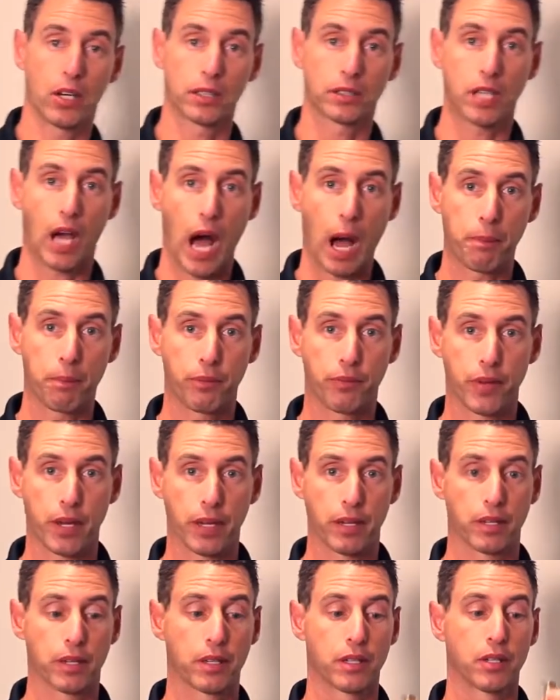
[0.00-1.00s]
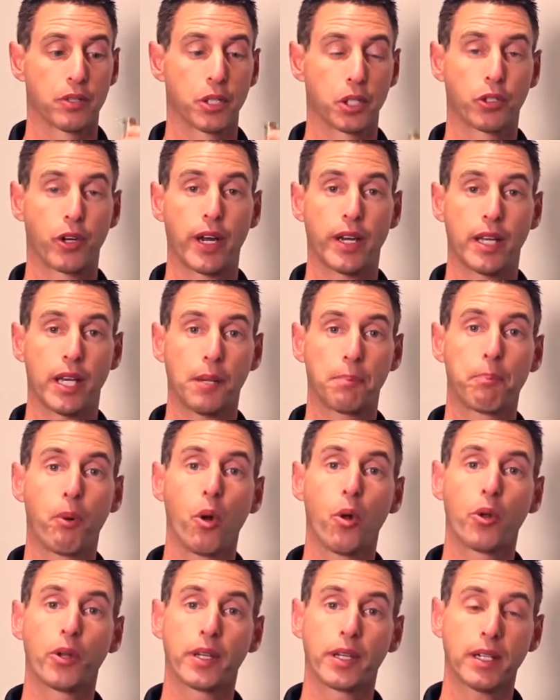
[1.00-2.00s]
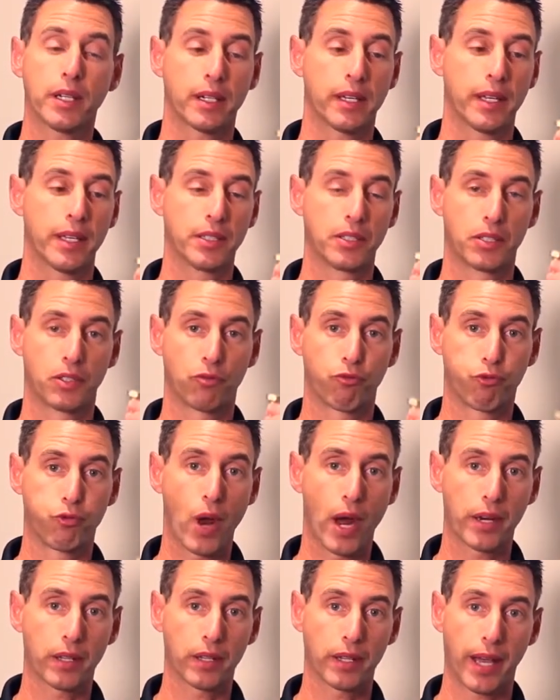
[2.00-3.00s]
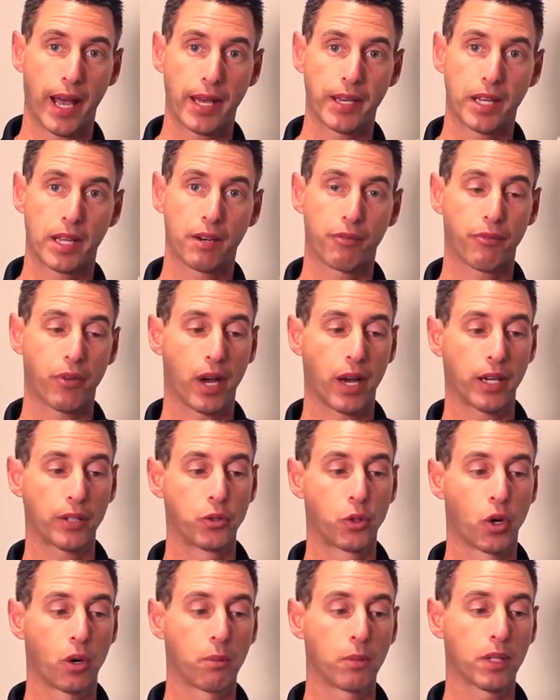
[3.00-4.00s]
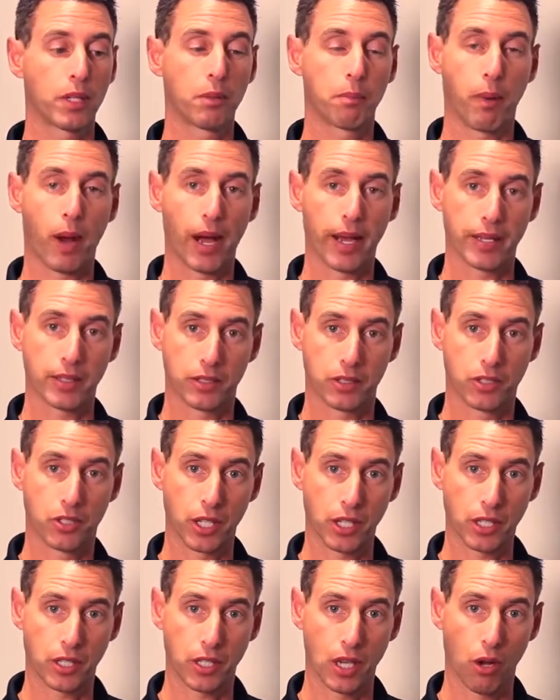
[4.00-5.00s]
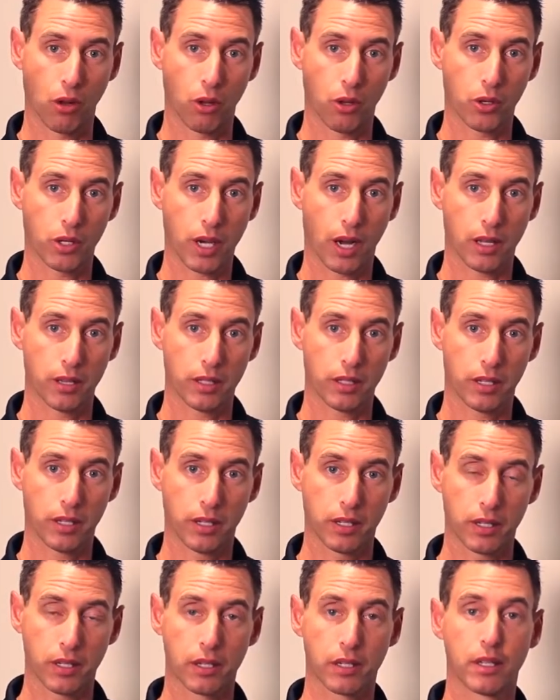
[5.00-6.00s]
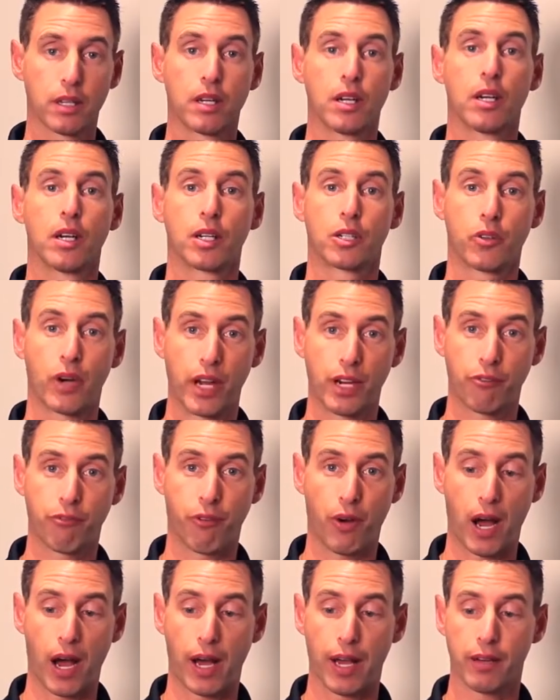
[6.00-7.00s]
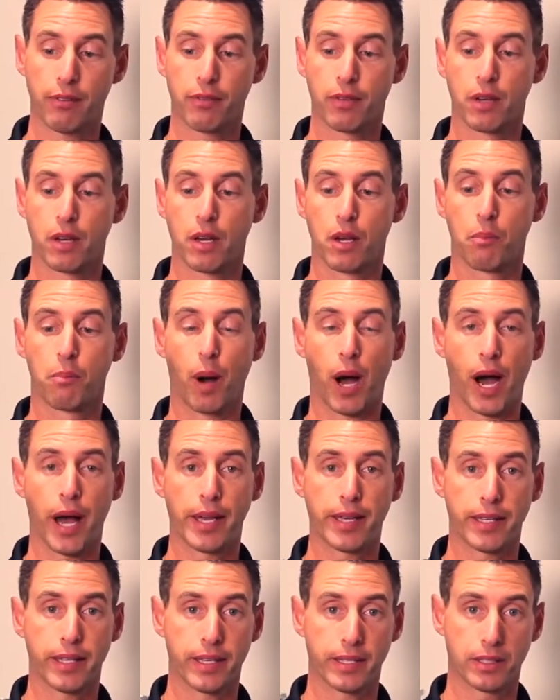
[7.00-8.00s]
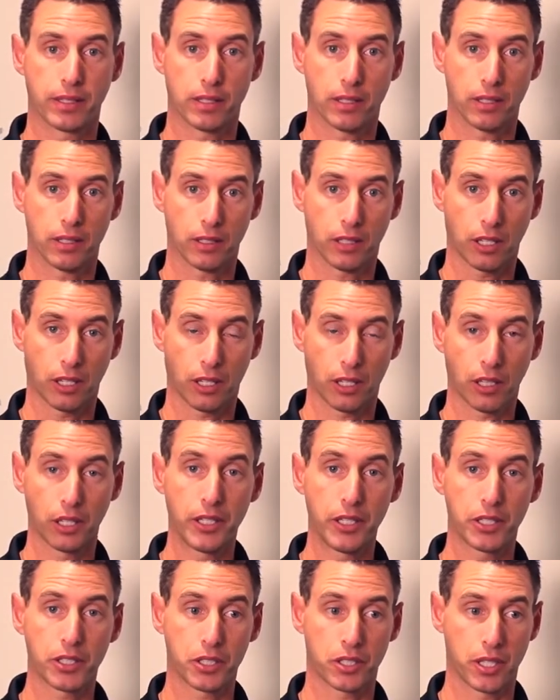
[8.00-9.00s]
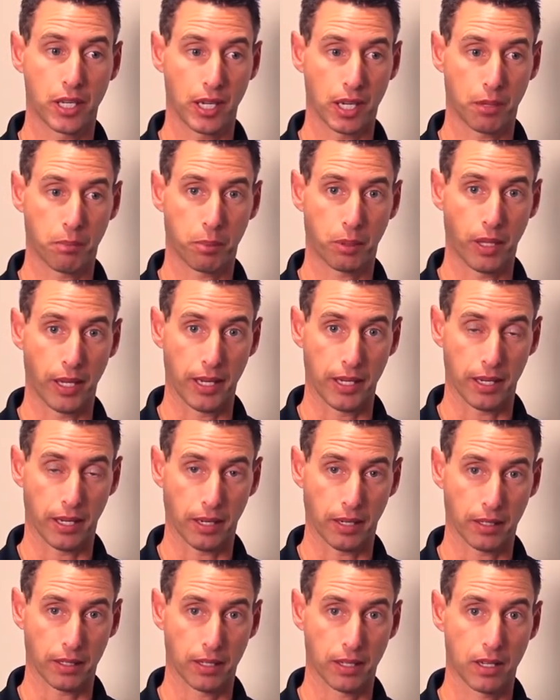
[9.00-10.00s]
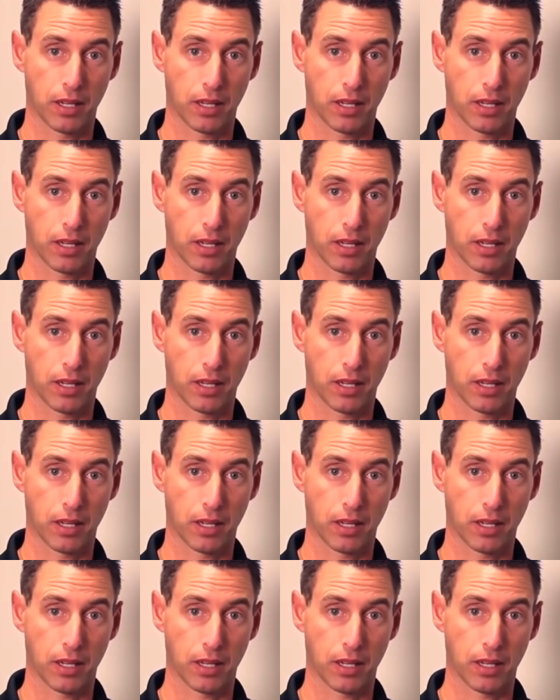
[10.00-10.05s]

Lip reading: on top of it. The grade 8 bolting is readily identified normally by its zinc yellow color, grade 5 by its clear zinc plating.